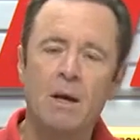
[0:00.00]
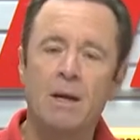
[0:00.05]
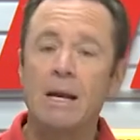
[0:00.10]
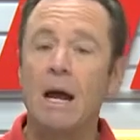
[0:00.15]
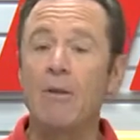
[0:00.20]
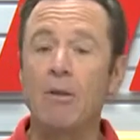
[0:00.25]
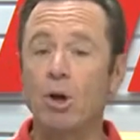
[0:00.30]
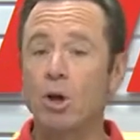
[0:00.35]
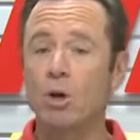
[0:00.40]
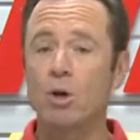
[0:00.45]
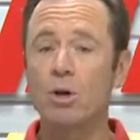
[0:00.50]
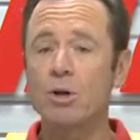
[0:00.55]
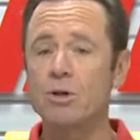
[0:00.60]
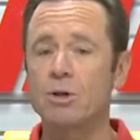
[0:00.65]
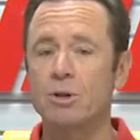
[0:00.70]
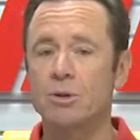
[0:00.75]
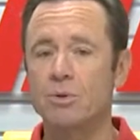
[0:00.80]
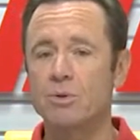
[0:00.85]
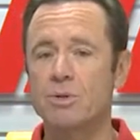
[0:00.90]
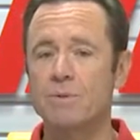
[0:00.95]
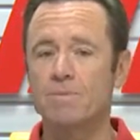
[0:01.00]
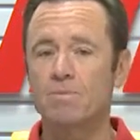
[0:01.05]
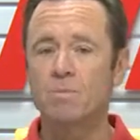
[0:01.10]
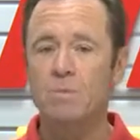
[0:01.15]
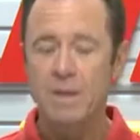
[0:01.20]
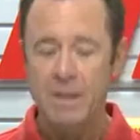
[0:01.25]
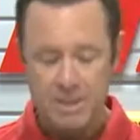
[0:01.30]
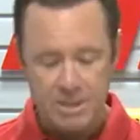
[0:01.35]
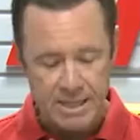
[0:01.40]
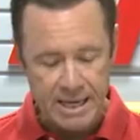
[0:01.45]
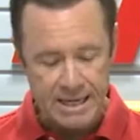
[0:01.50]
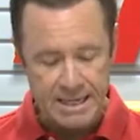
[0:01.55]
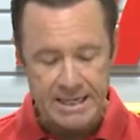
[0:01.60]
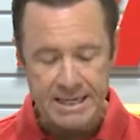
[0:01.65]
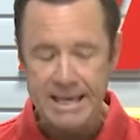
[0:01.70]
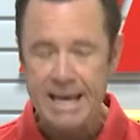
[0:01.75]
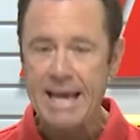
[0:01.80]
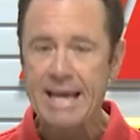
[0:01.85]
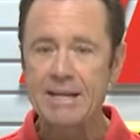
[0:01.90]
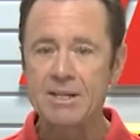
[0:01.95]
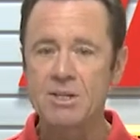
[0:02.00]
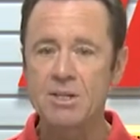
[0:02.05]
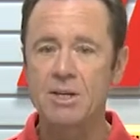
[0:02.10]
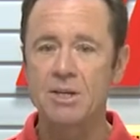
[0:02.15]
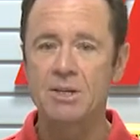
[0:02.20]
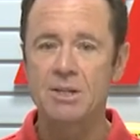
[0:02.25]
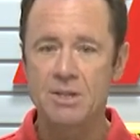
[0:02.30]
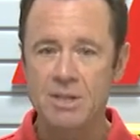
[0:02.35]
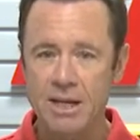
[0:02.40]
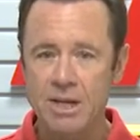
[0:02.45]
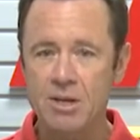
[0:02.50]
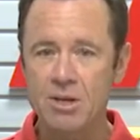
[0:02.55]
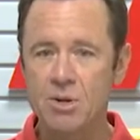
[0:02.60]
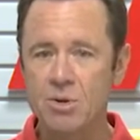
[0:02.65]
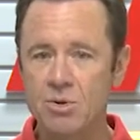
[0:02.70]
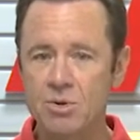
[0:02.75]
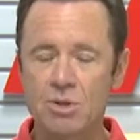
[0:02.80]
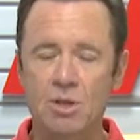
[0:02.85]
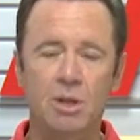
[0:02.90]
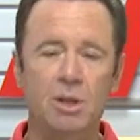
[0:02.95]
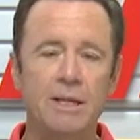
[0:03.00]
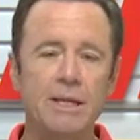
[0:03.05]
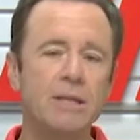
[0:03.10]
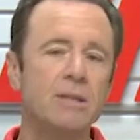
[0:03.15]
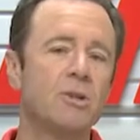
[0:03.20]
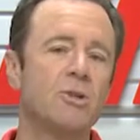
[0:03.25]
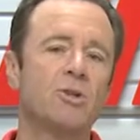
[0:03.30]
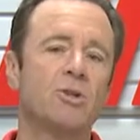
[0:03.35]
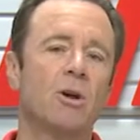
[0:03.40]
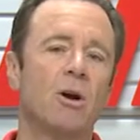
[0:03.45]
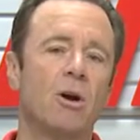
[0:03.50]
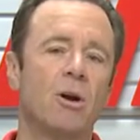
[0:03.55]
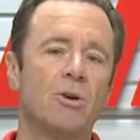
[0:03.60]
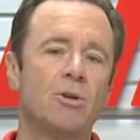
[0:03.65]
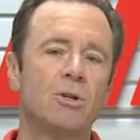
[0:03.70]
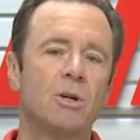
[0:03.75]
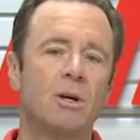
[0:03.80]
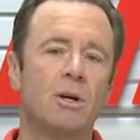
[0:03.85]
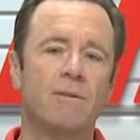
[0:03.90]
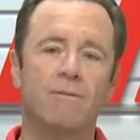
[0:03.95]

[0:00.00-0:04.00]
Now, the good news is that Gates continues to lead the charge